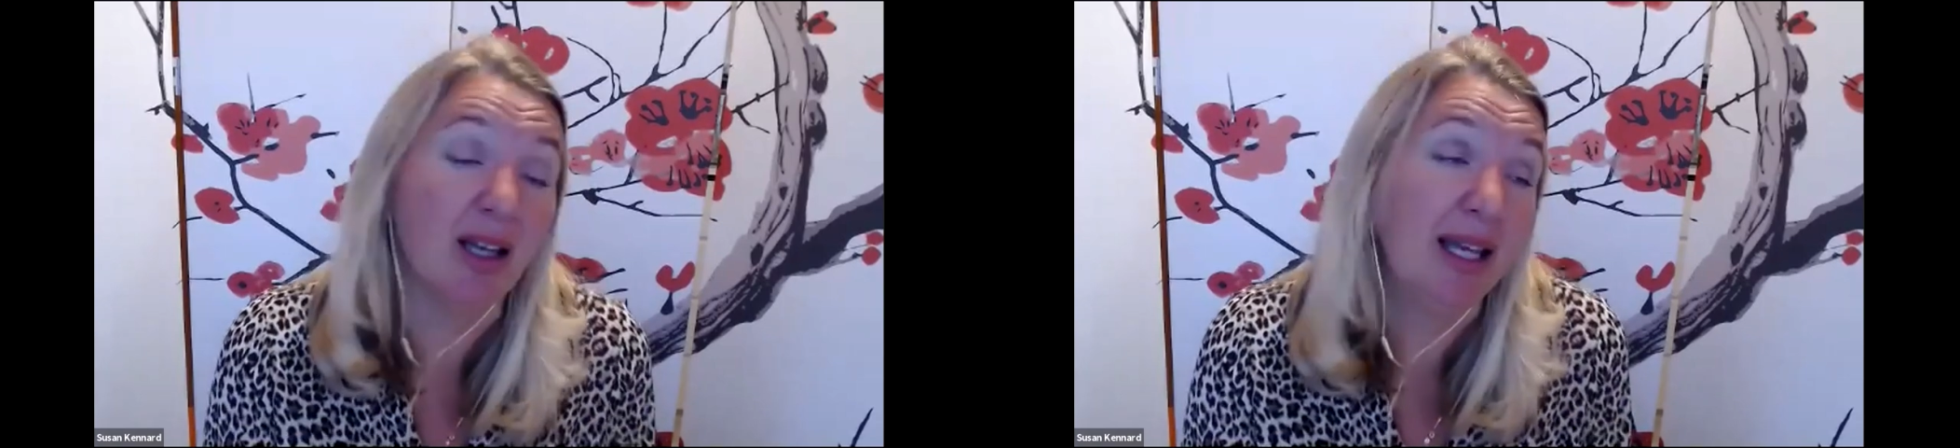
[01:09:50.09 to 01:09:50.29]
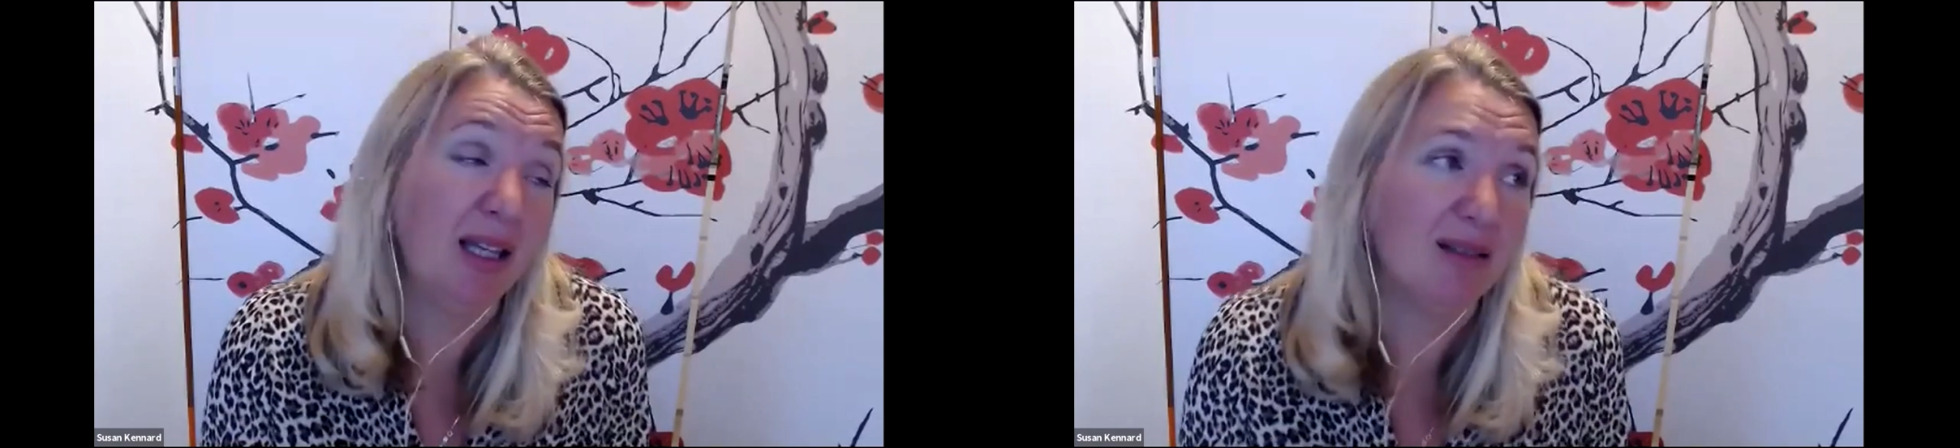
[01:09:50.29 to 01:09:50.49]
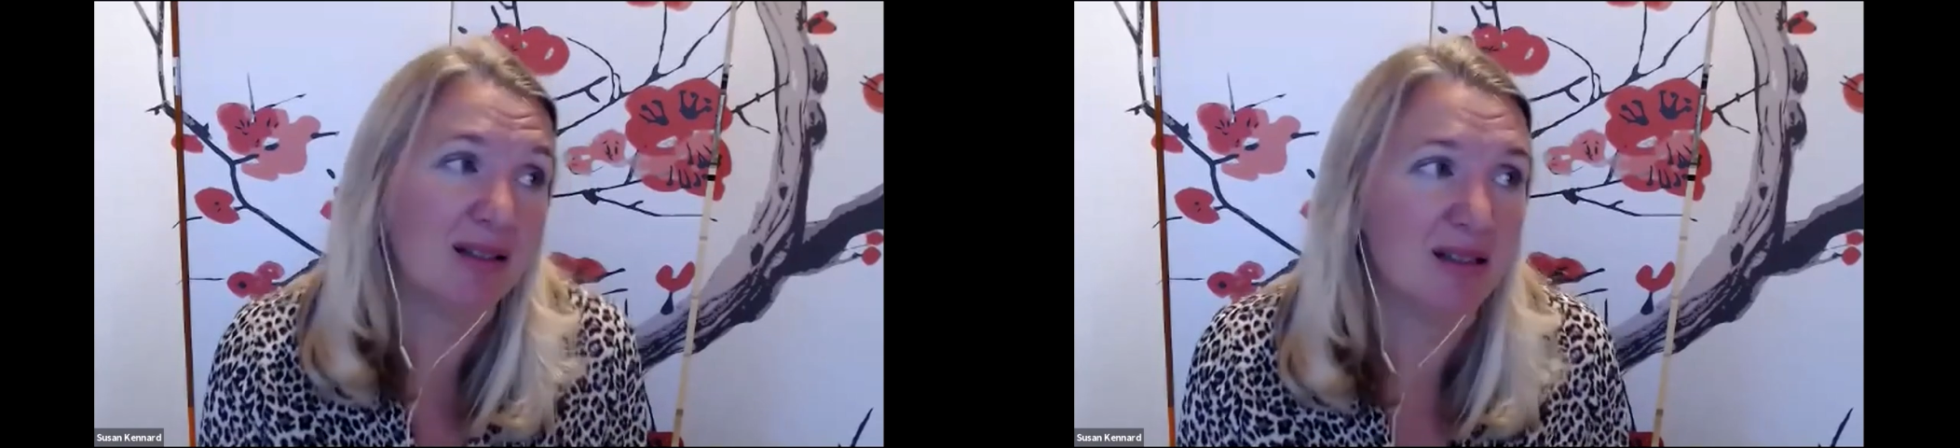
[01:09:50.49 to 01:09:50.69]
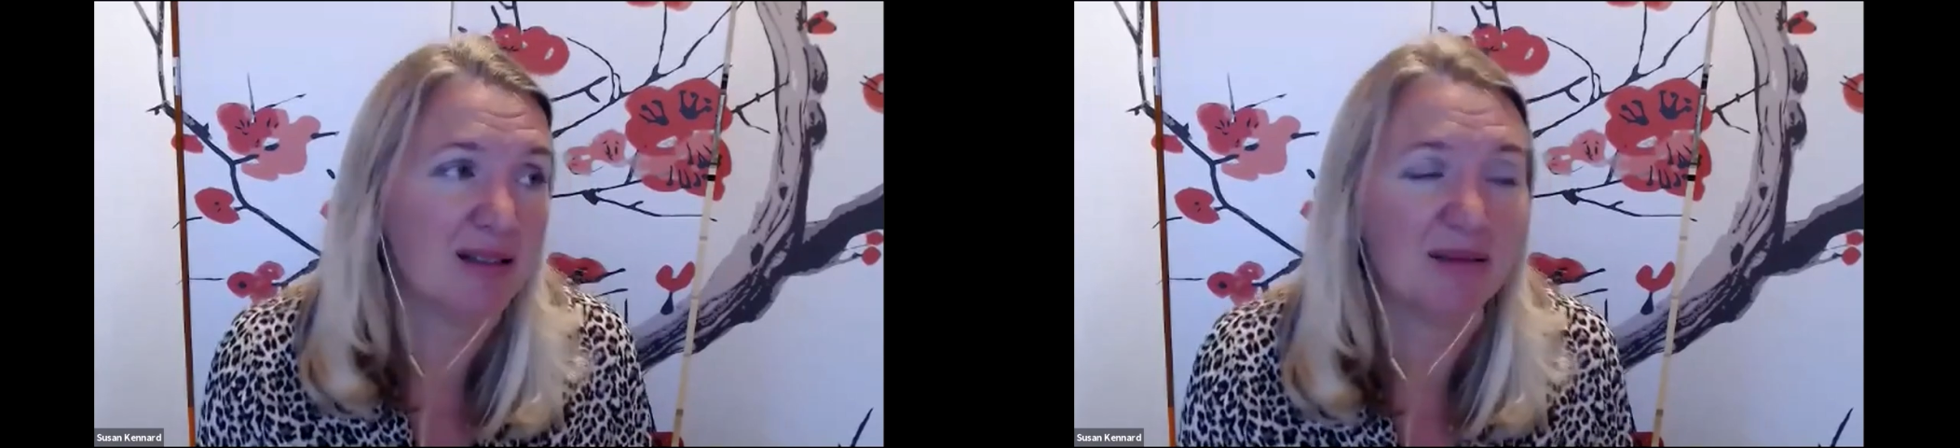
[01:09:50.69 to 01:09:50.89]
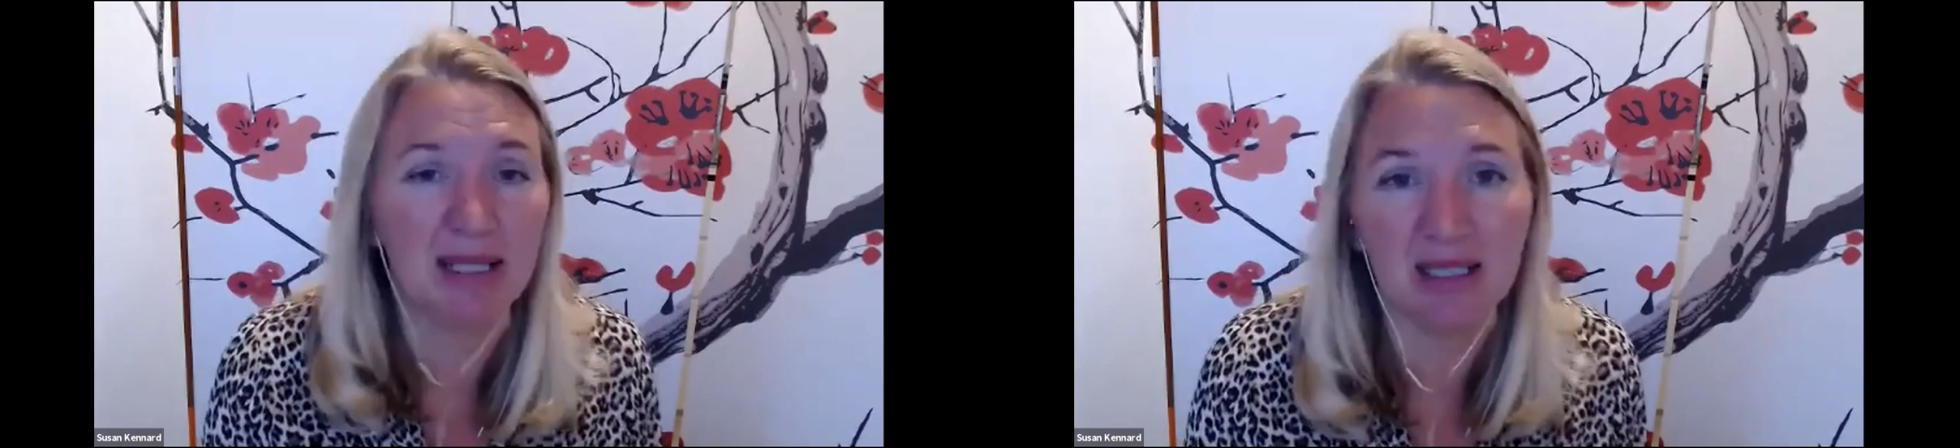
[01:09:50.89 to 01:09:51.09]
hey, it's
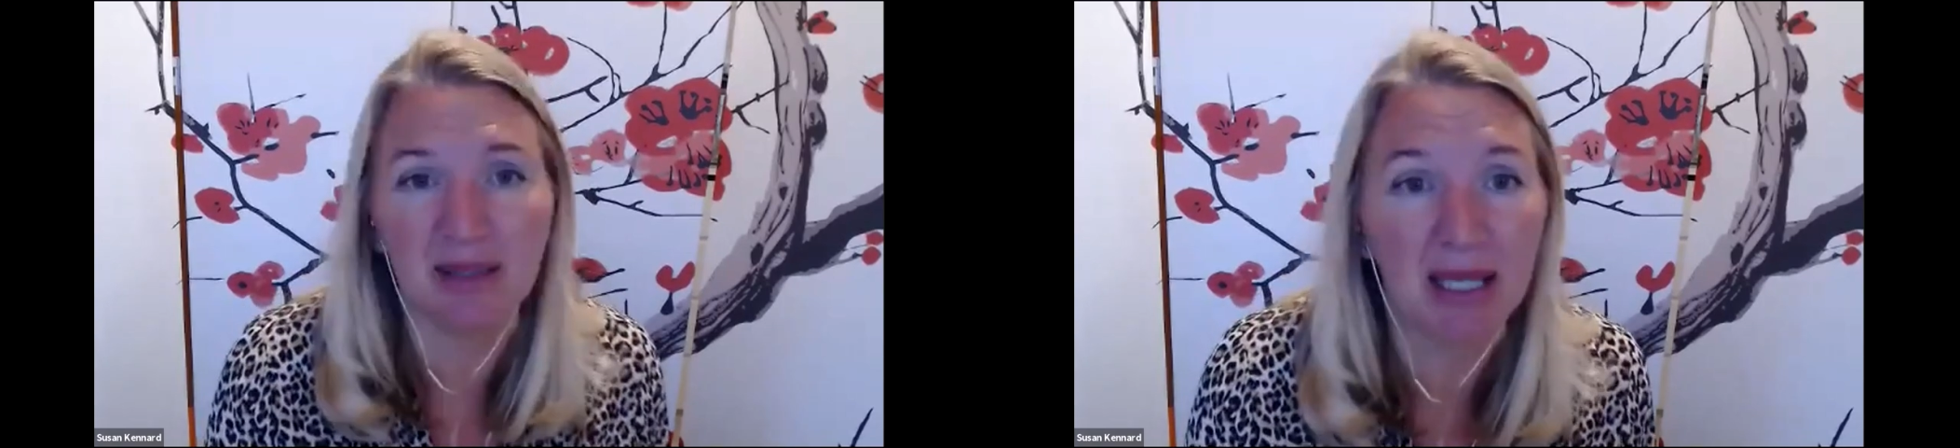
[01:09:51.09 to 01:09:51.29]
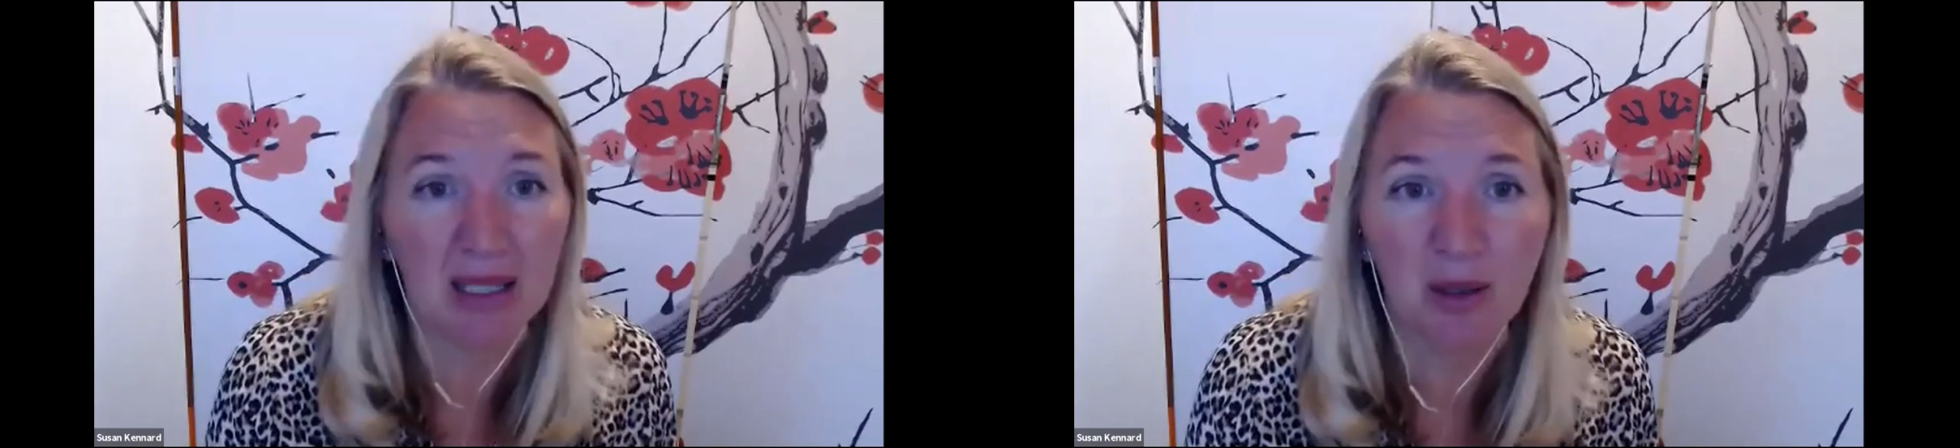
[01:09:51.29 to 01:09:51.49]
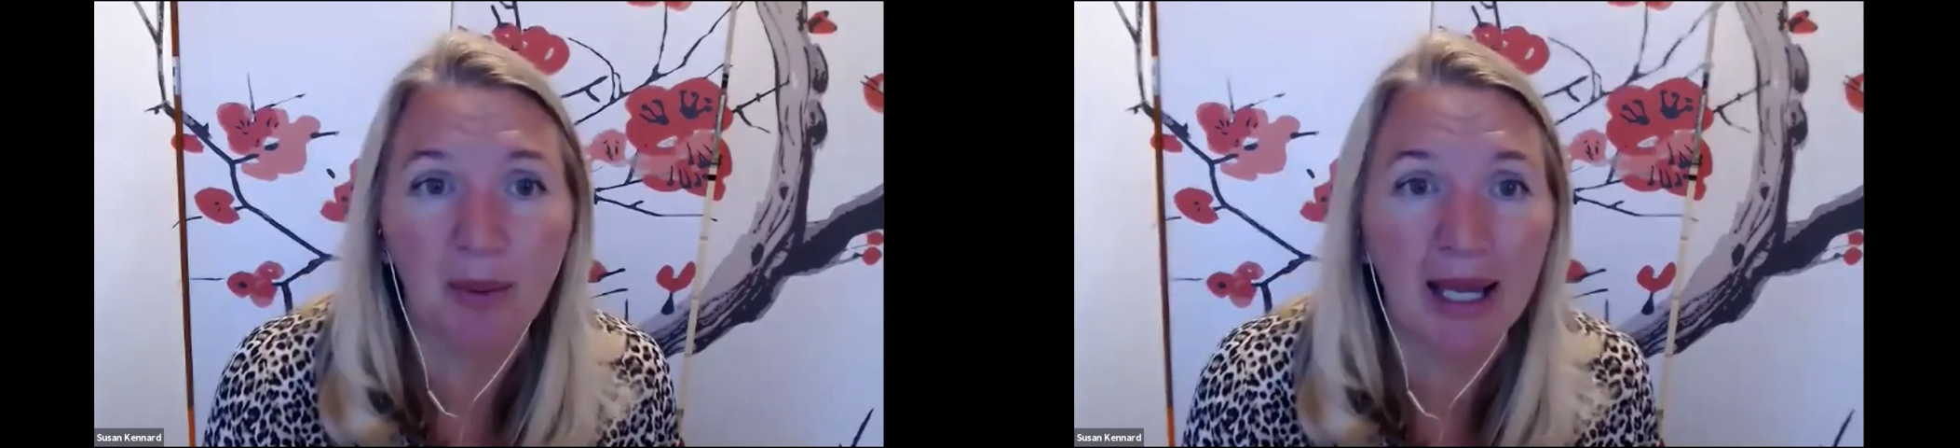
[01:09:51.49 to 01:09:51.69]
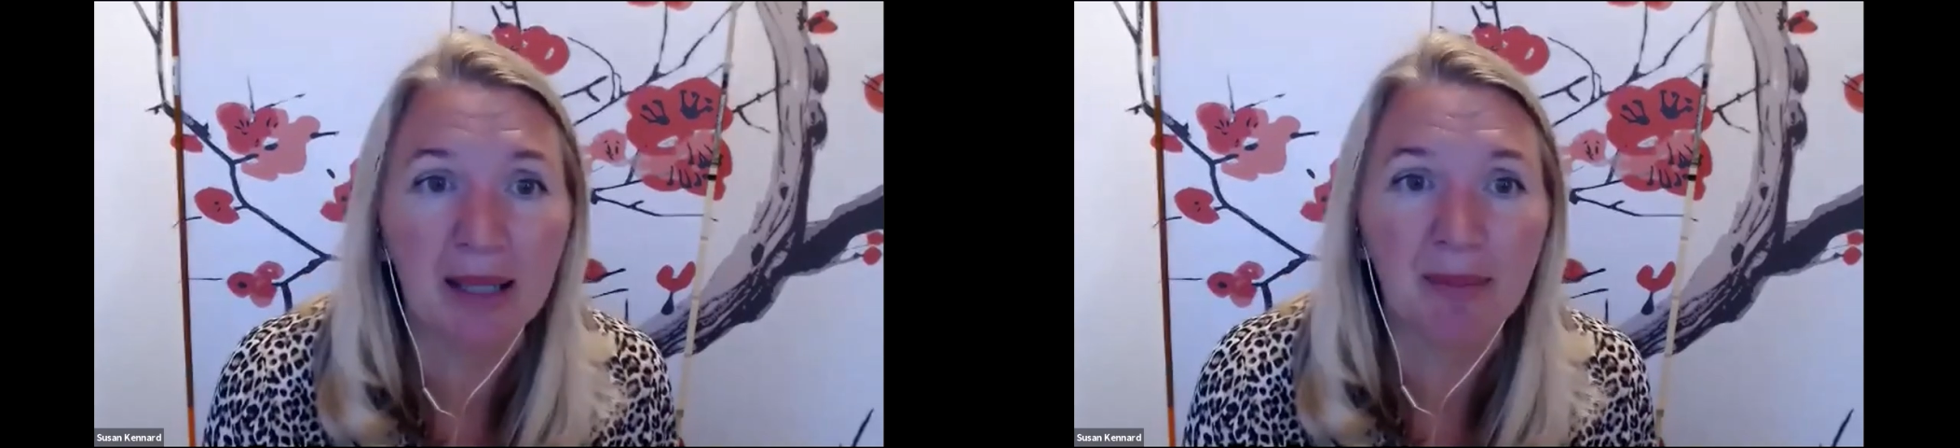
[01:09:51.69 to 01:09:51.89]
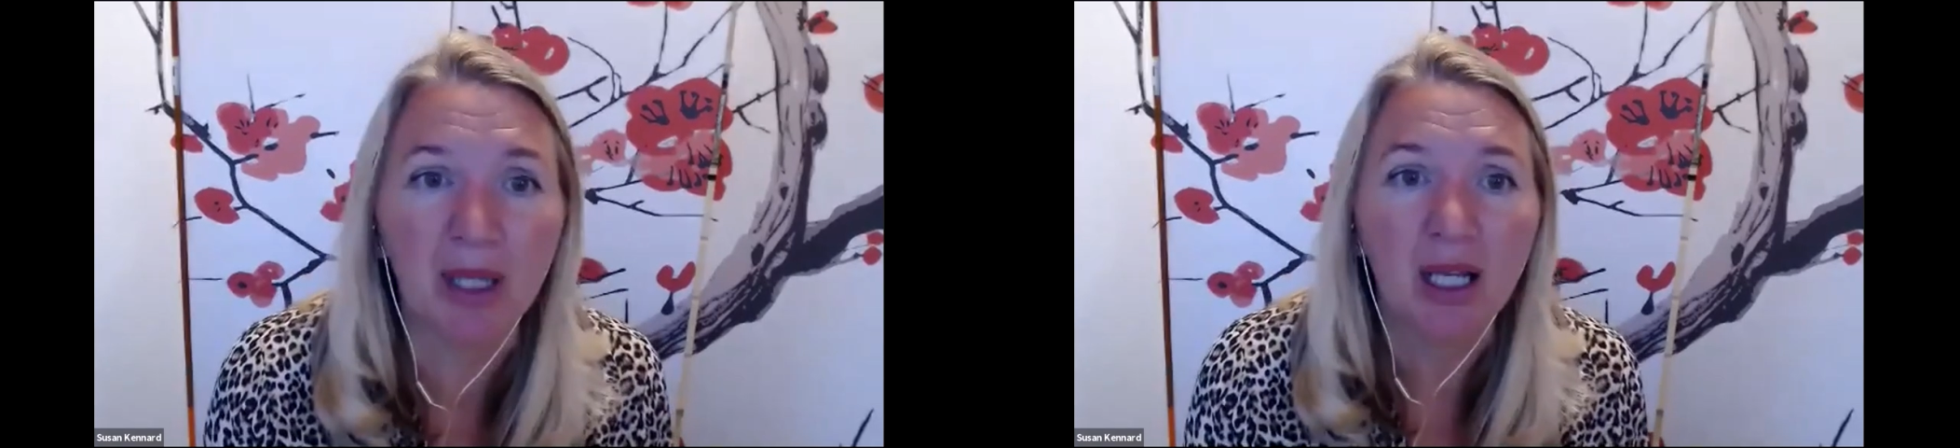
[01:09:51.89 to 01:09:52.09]
just meant to be that
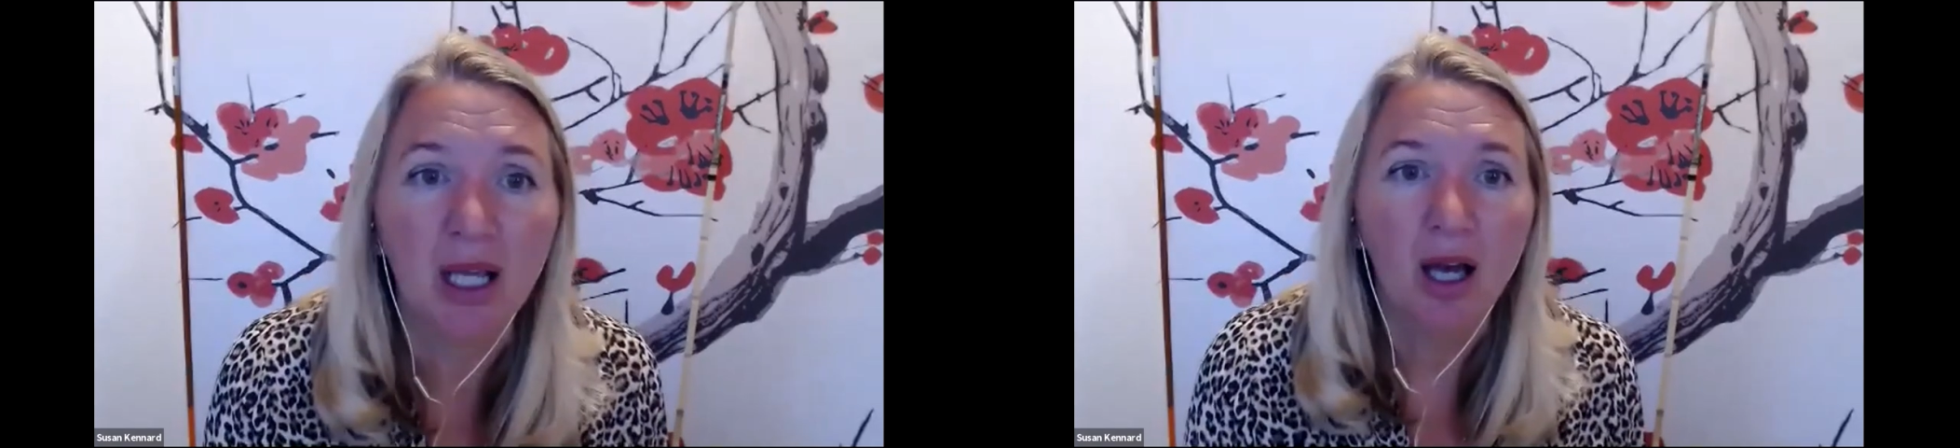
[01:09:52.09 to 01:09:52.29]
way. But